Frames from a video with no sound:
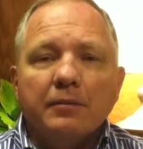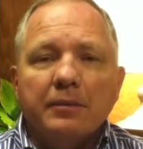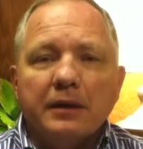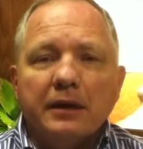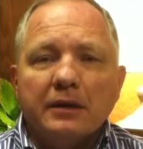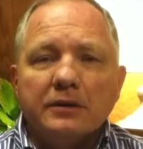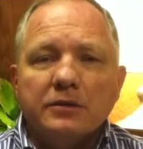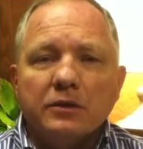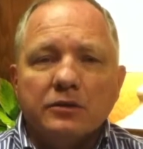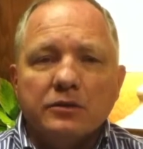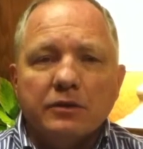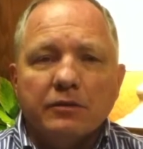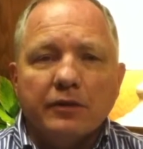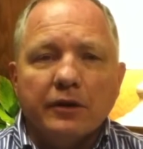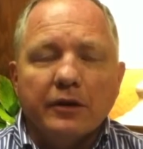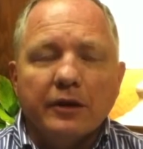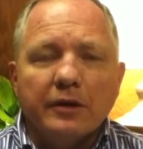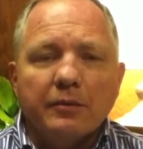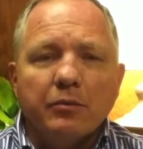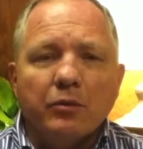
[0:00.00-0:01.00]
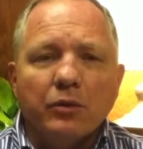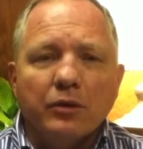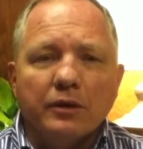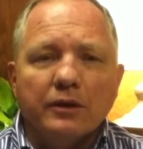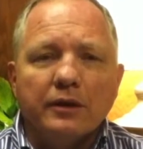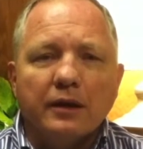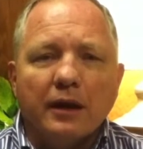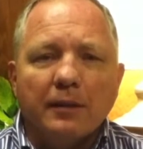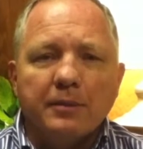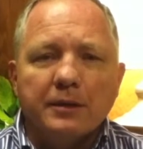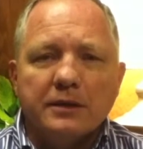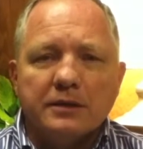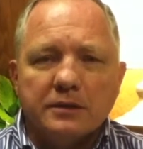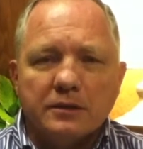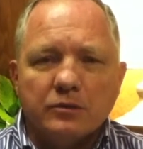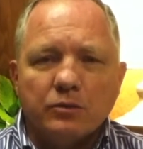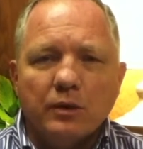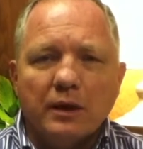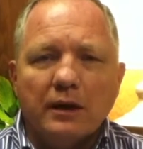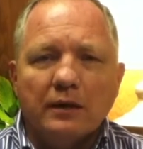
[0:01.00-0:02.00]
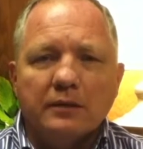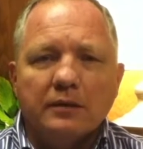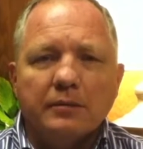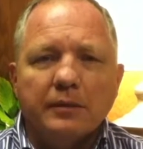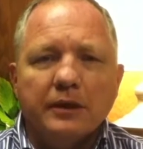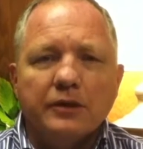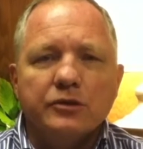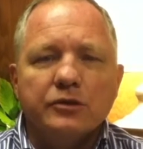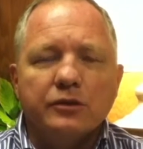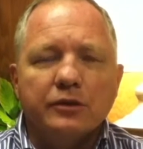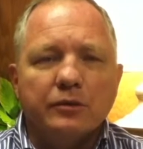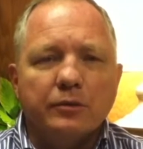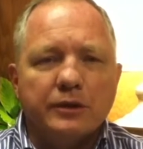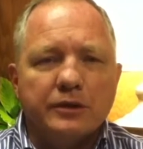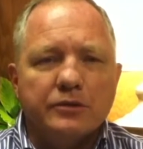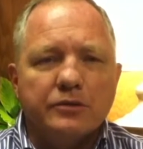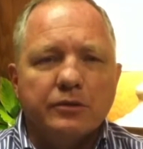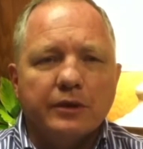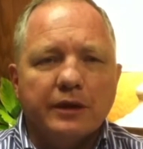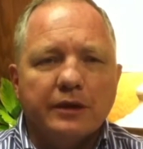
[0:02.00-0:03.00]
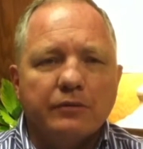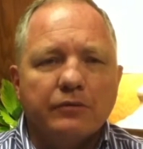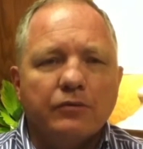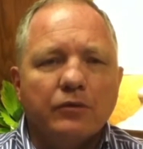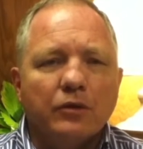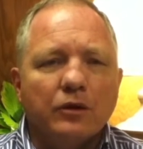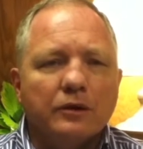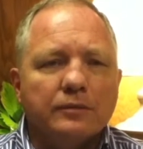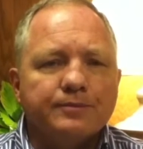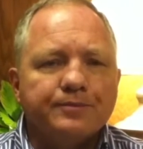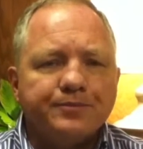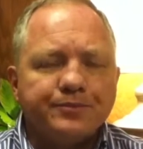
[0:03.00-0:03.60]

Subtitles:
because those are very important topics as well to make sure that we screen for.